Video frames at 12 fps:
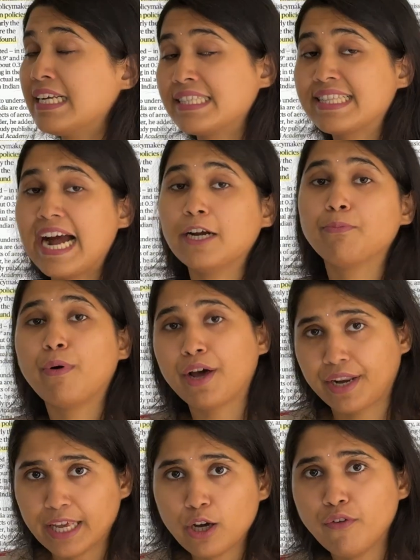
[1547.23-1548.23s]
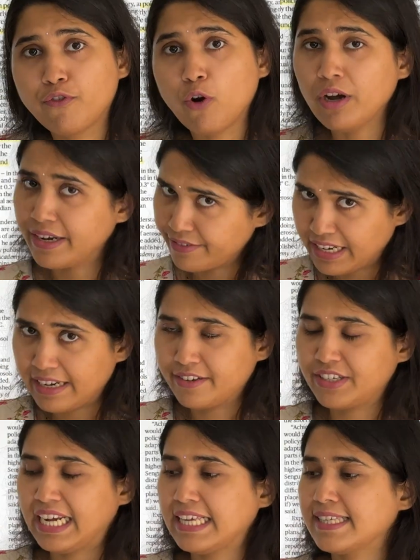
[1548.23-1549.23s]
that burning of coal
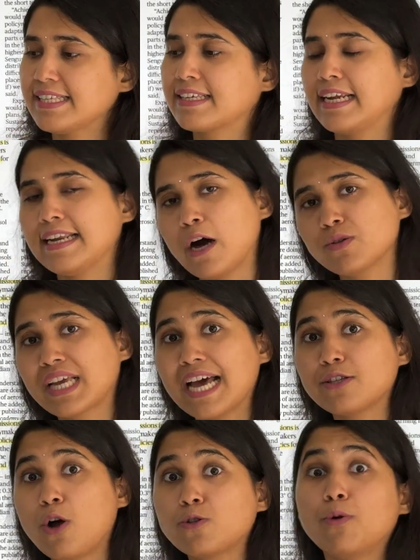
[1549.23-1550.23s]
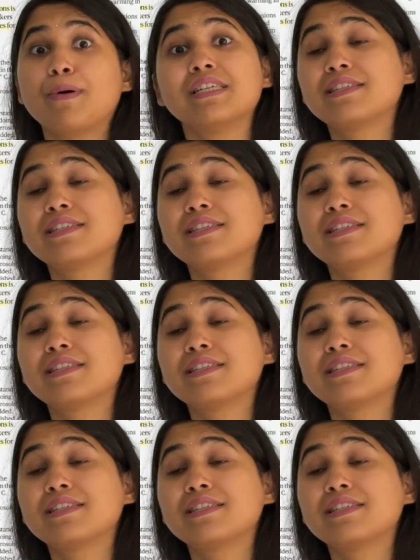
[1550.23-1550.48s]
releases greenhouse gas also, but